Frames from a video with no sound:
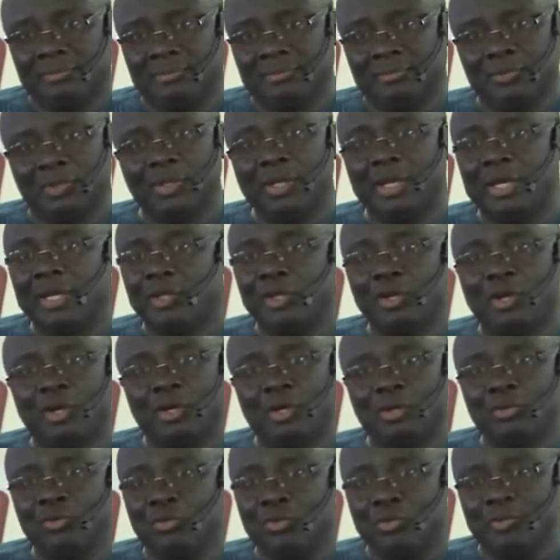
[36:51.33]
You're a
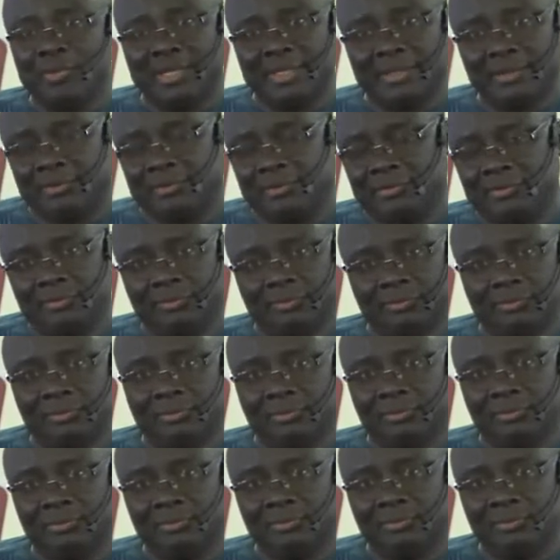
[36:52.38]
young woman.
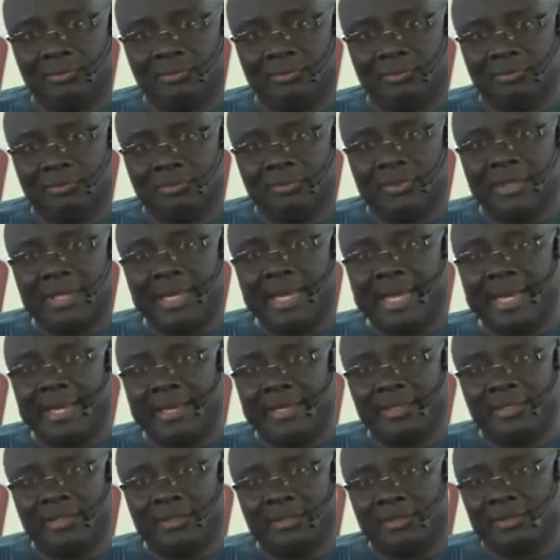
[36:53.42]

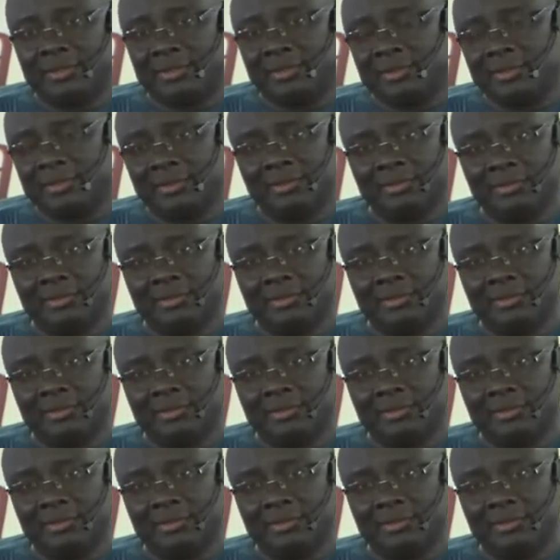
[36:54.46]
Nice.